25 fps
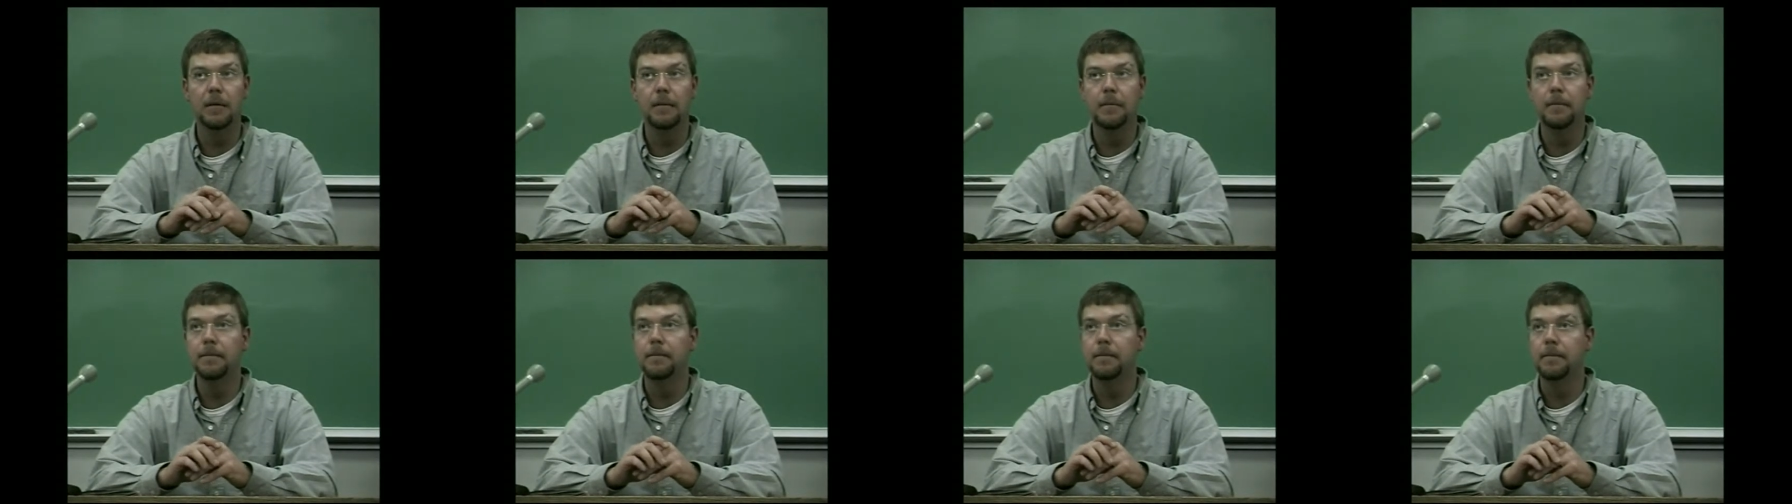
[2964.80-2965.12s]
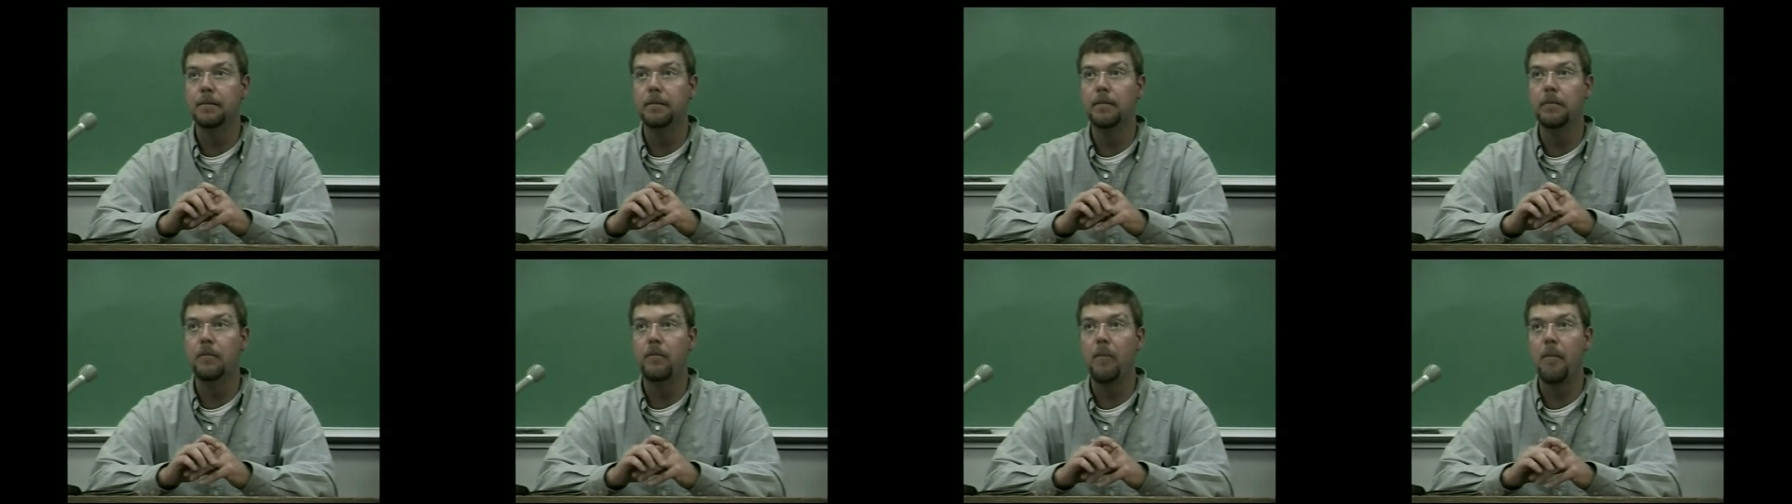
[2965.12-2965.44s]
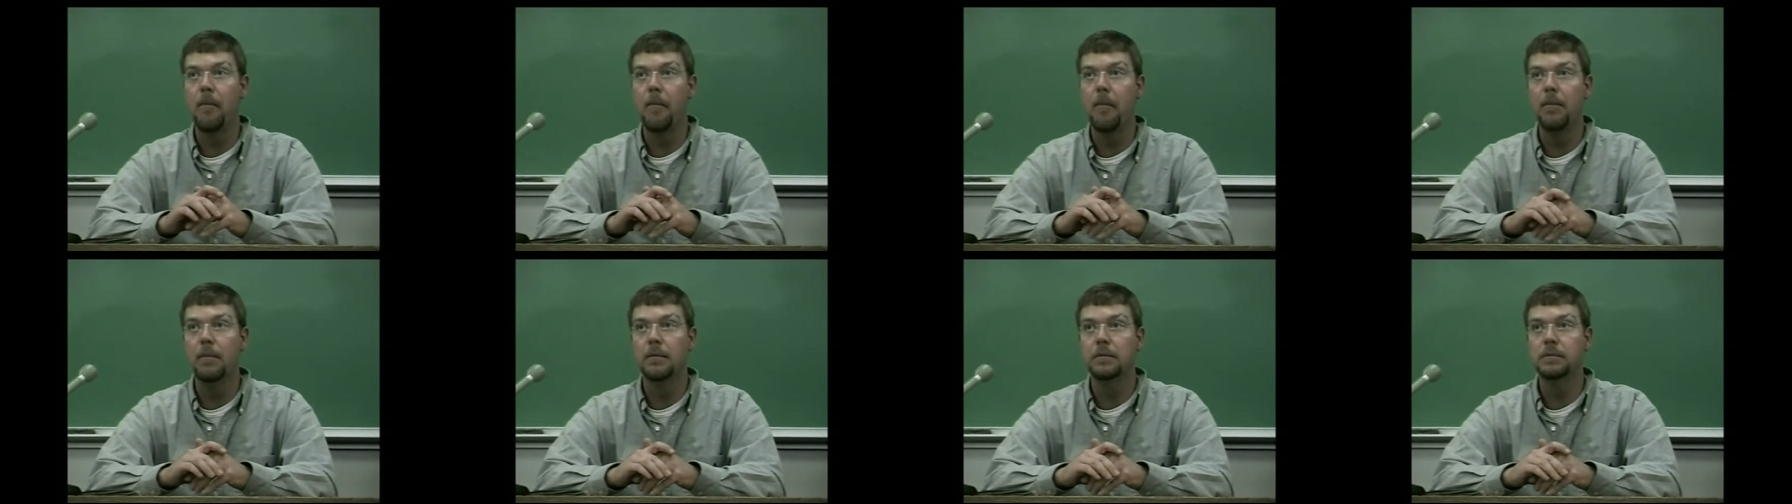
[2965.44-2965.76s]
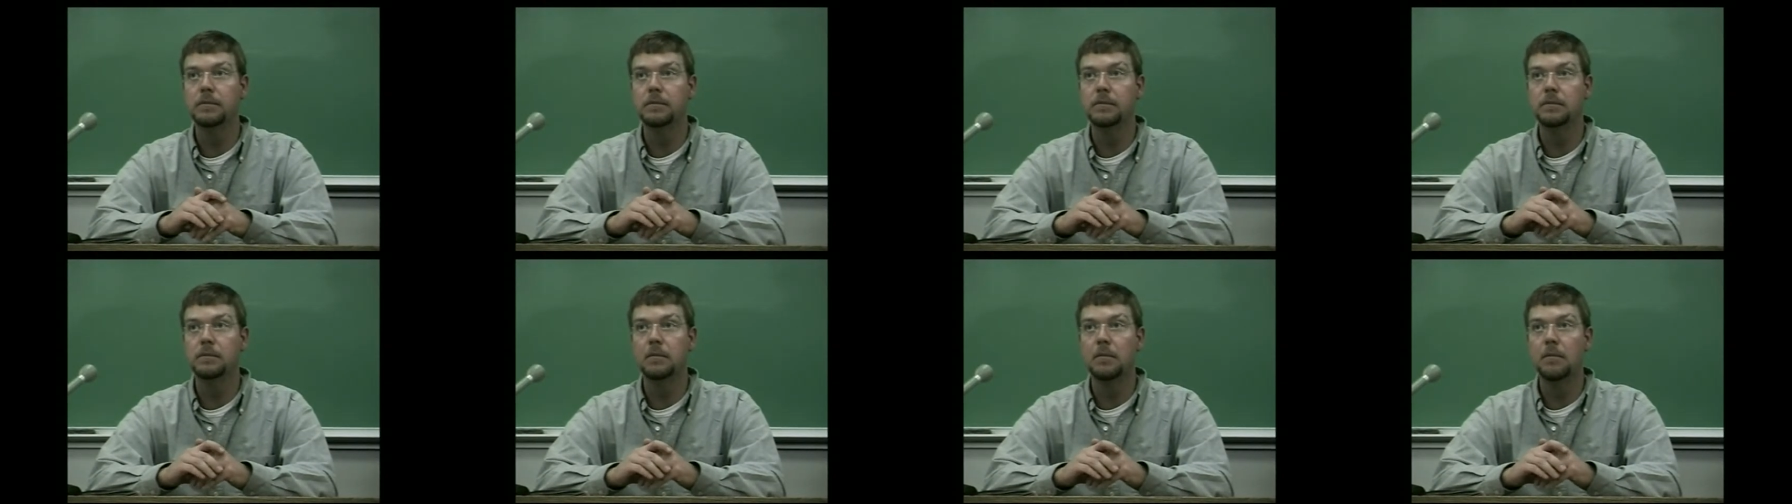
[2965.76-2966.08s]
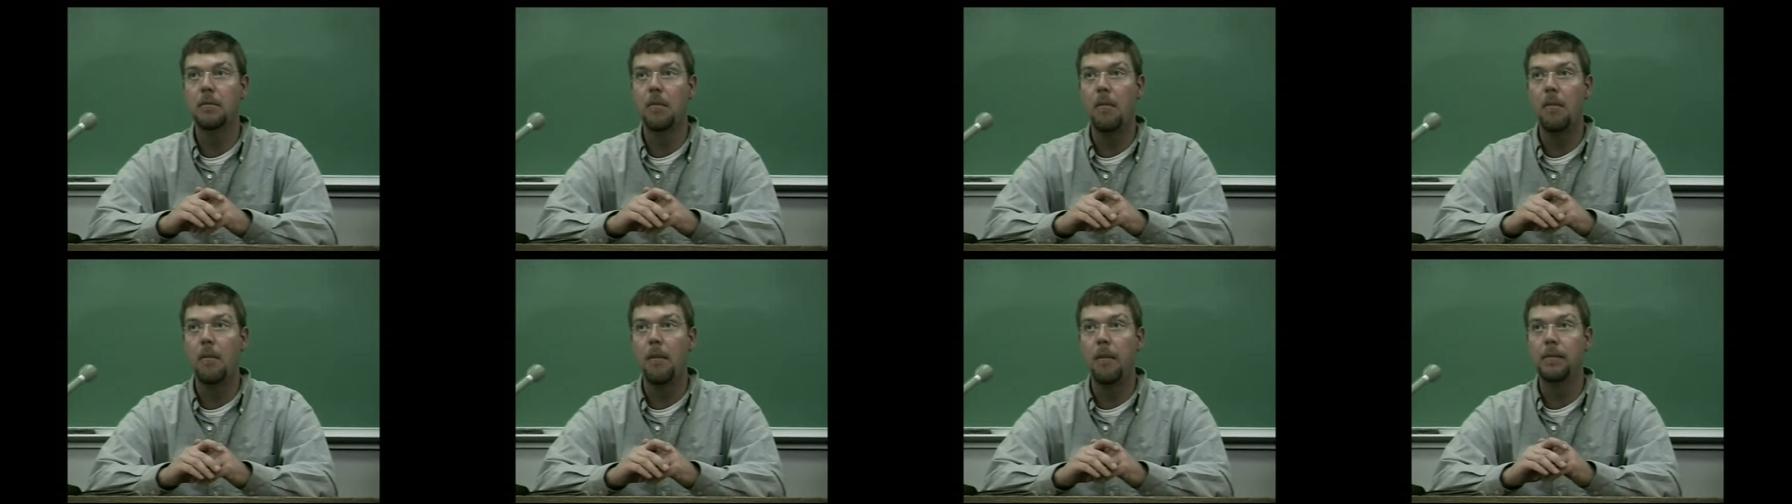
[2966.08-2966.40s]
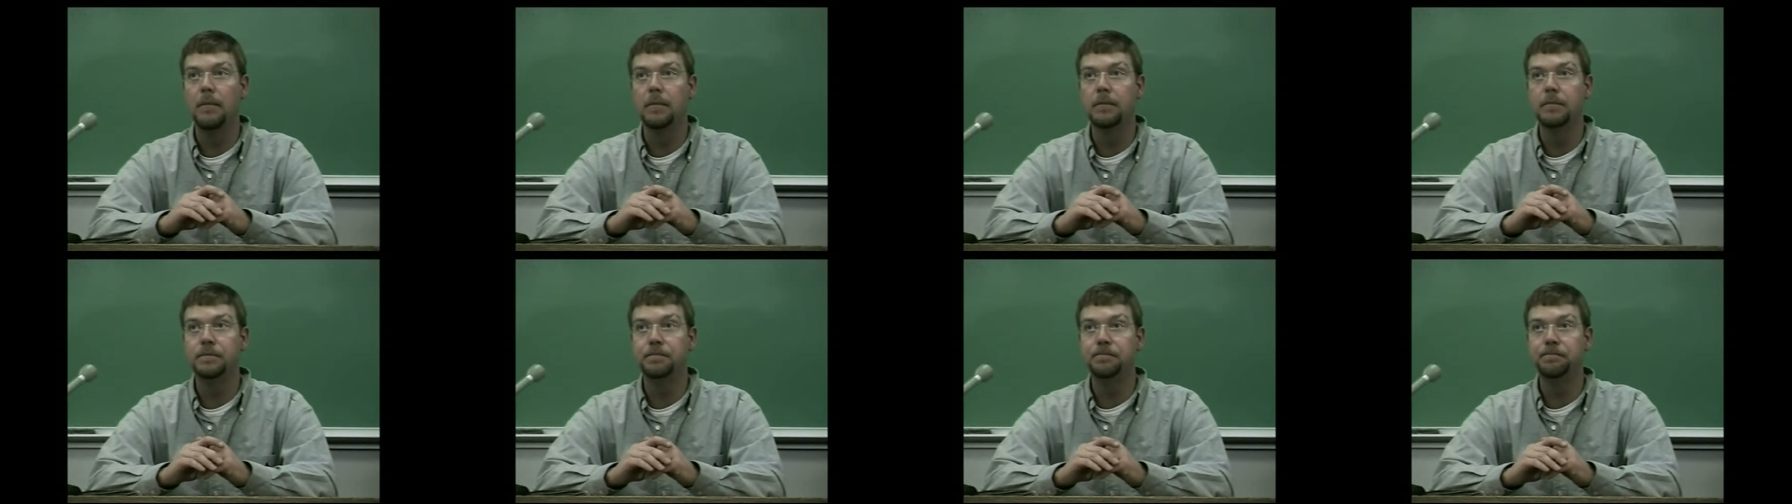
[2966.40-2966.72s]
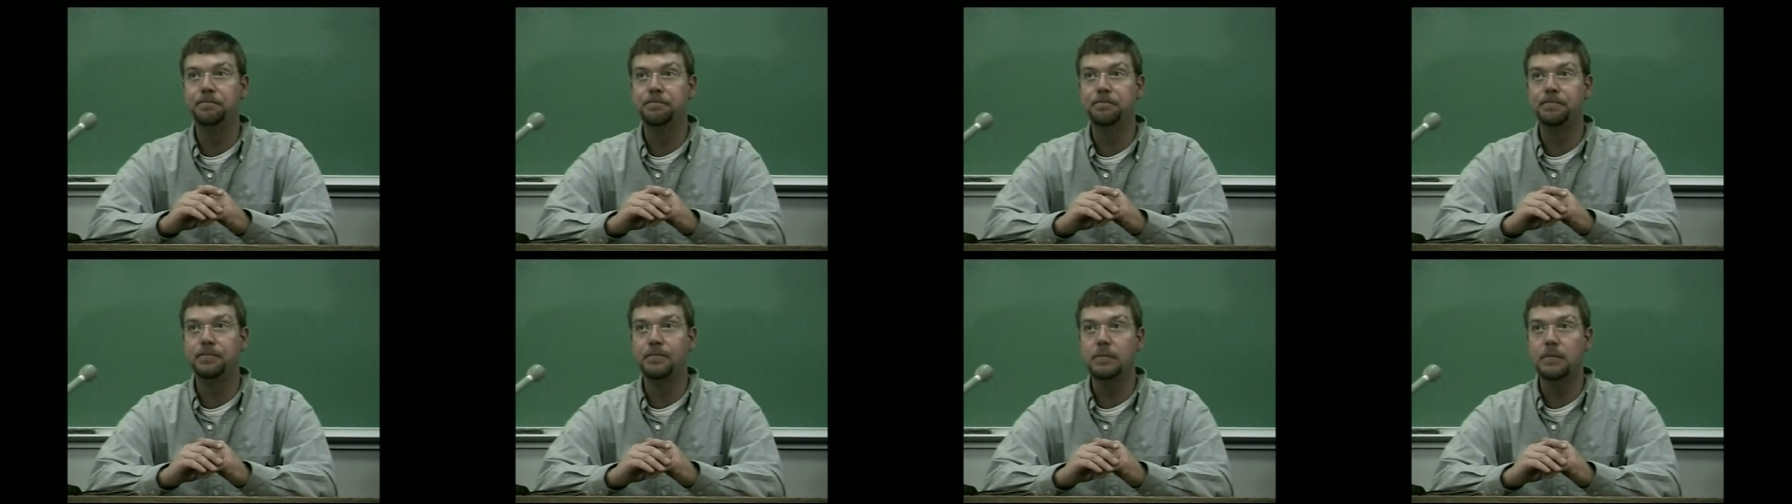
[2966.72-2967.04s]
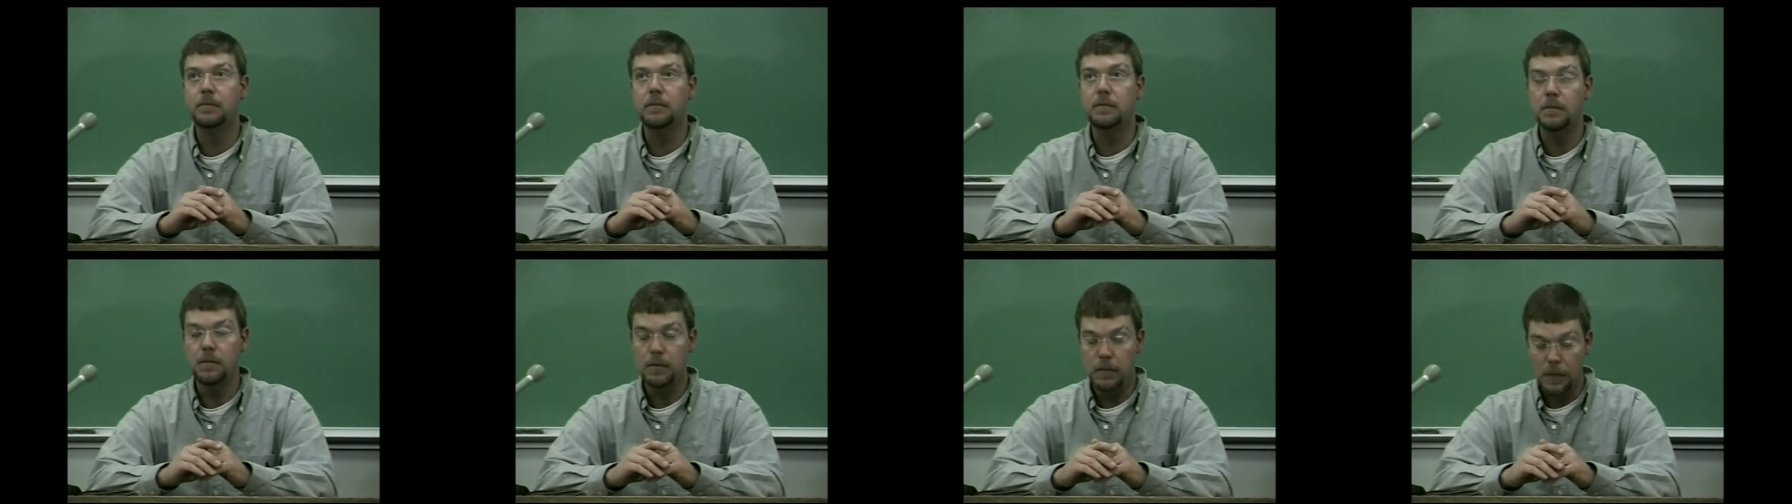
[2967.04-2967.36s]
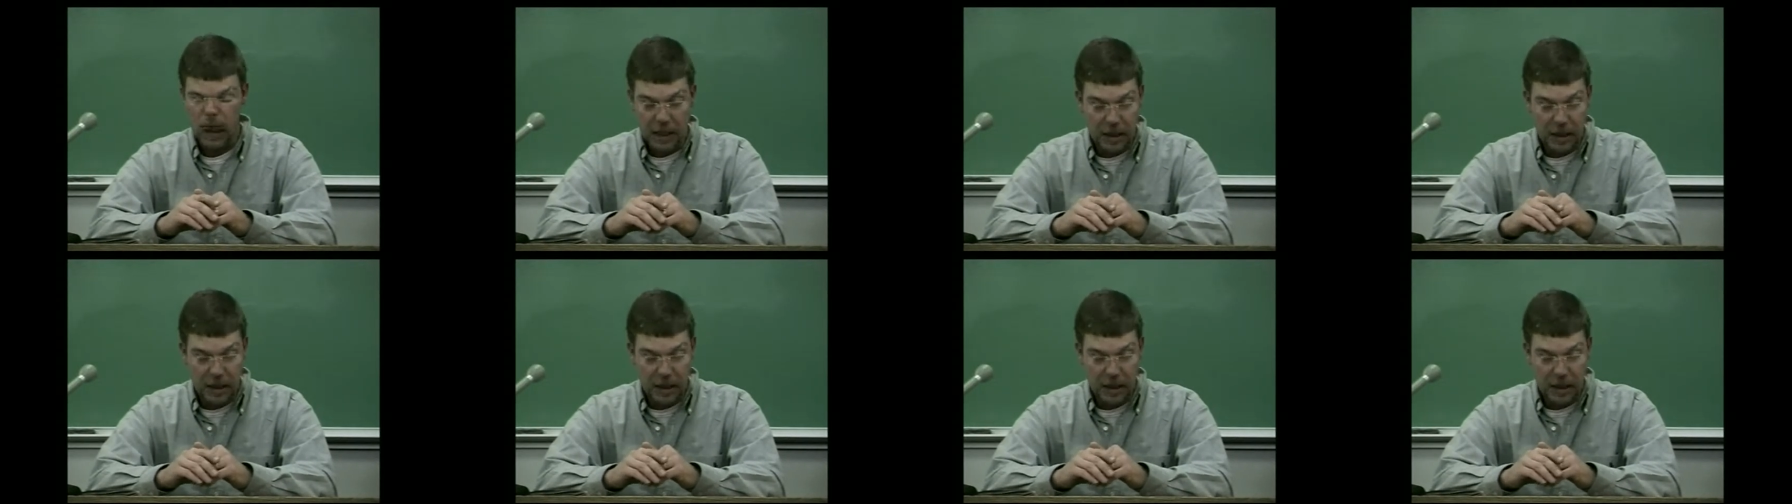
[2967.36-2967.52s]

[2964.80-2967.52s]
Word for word: That was already there? Or was